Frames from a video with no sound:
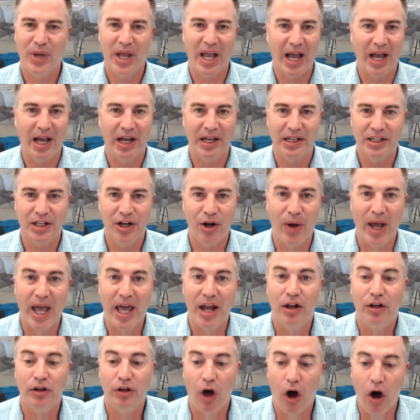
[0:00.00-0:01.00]
uh, you know
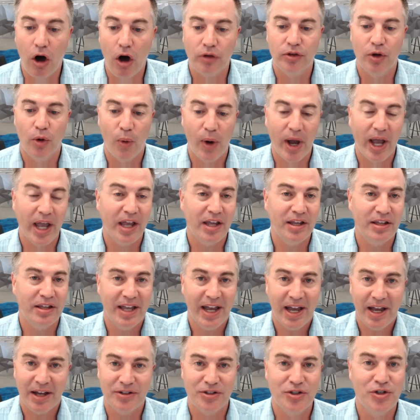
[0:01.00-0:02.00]
and along the way
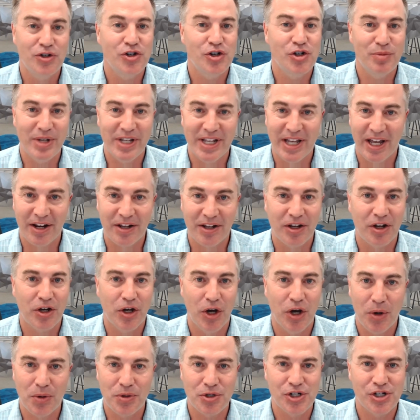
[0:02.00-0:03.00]
yeah you should be getting a
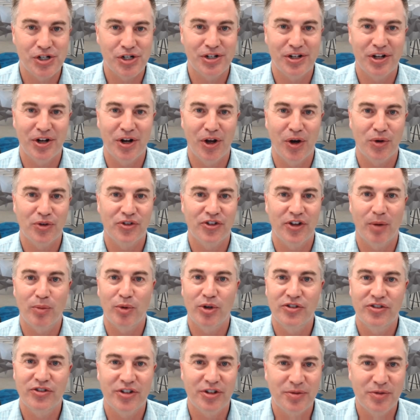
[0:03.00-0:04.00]
coach you know
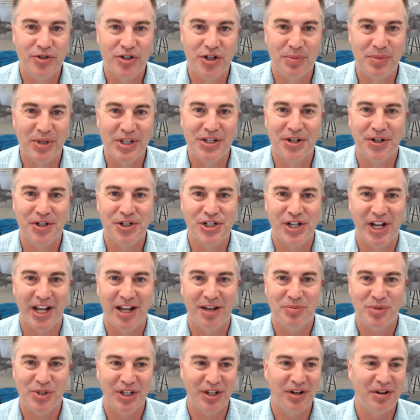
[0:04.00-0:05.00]
someone to to be your
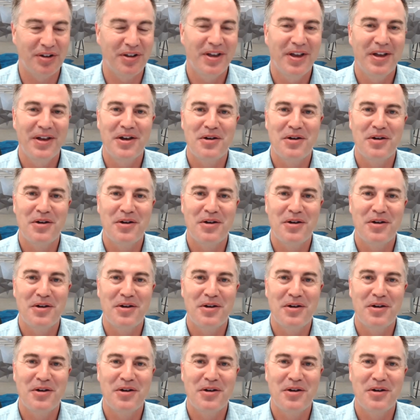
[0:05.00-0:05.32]
champion